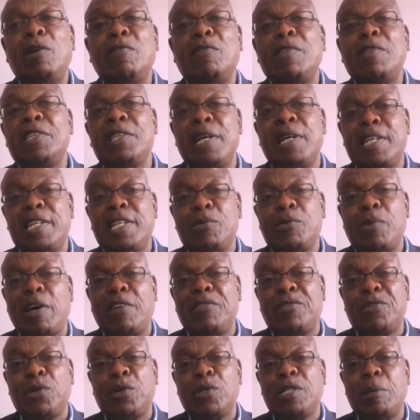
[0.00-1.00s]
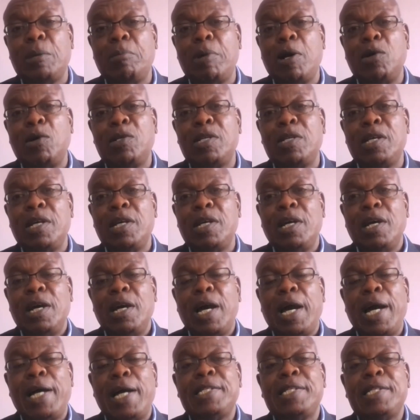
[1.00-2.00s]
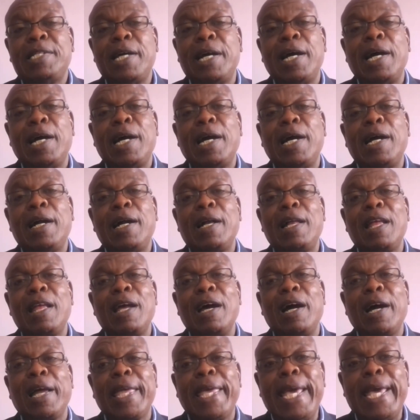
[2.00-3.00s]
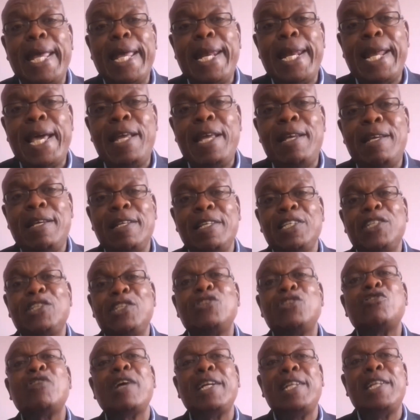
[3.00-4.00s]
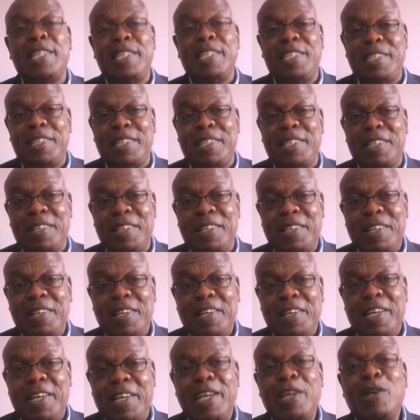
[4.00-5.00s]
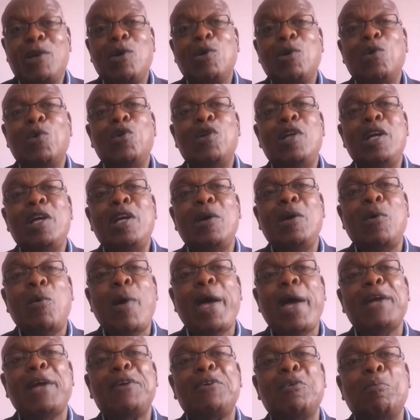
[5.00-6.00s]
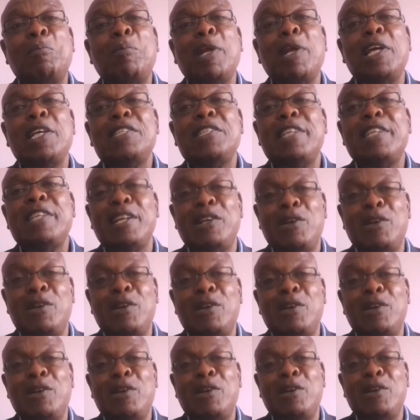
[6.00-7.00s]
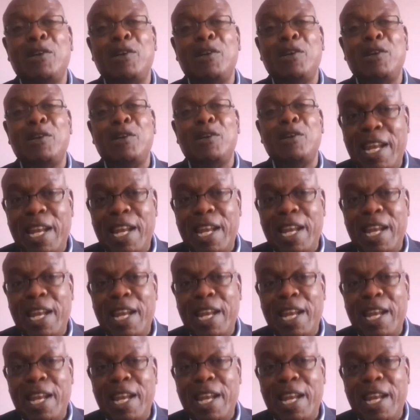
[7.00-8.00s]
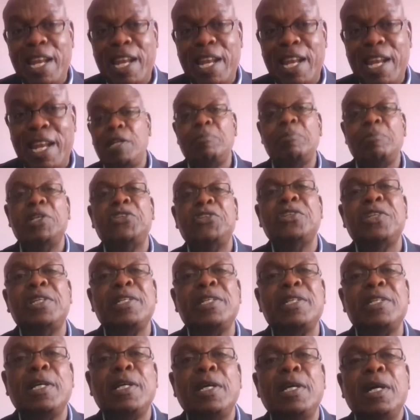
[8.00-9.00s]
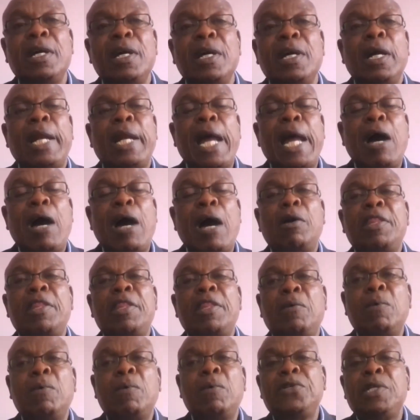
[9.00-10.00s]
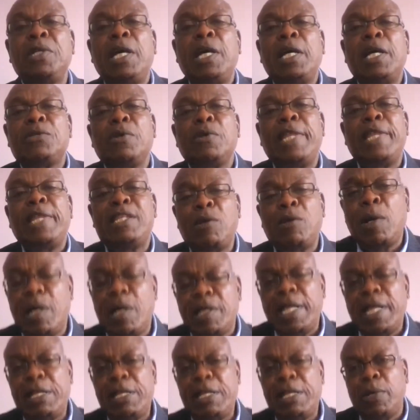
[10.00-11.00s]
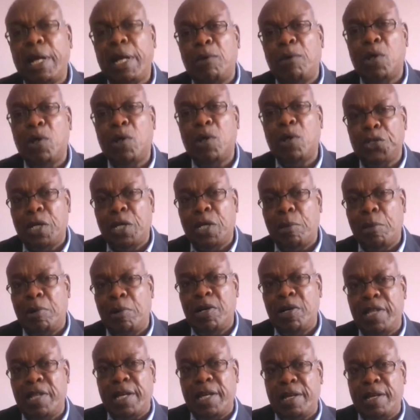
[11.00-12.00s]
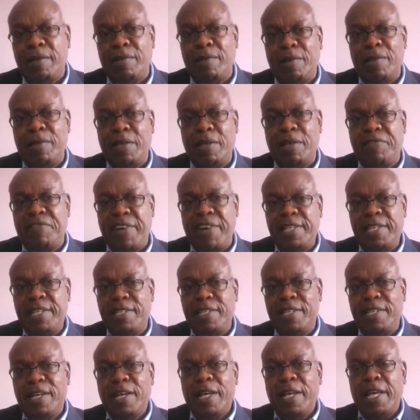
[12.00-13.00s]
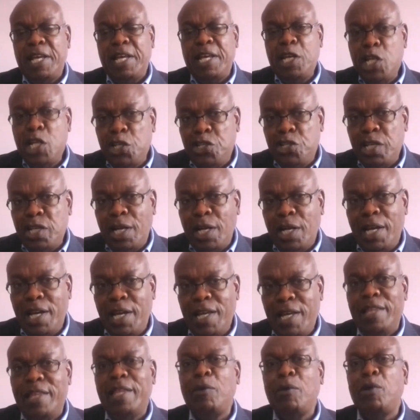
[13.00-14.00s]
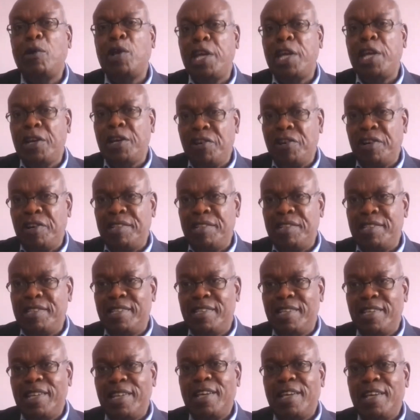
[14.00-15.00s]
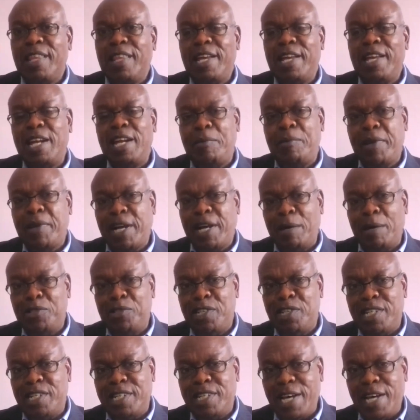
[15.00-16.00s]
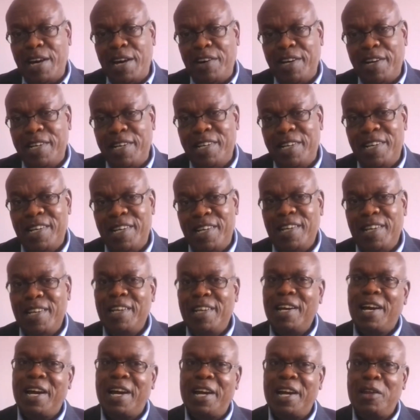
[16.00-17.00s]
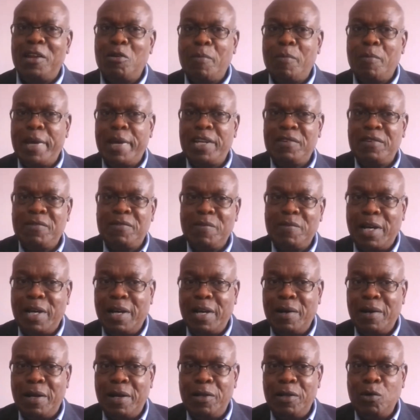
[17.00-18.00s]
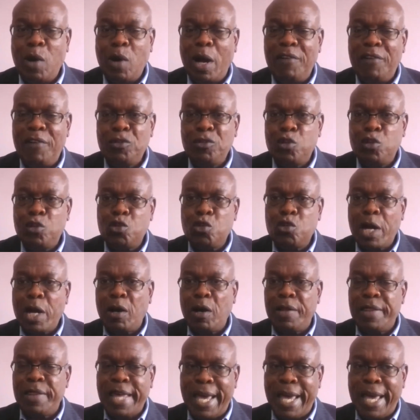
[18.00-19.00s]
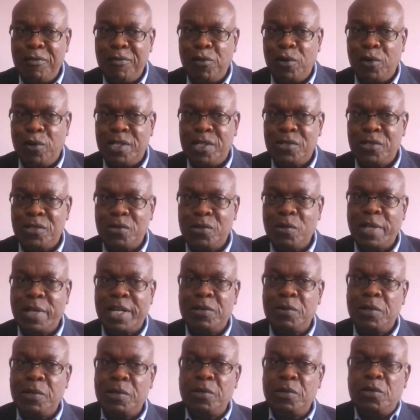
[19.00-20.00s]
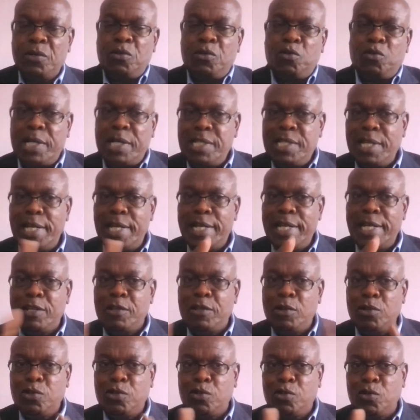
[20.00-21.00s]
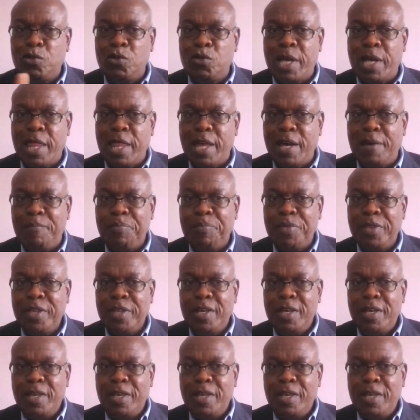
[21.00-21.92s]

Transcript: Each one of these countries we have talked about has a canine strategy, including where to place the dogs. And these are living documents which can be changed. Now, on the question, so that's what I would question about the fines. Initially, they would increase, then it becomes deterrent, and you have to track the effort so that you translate those two together.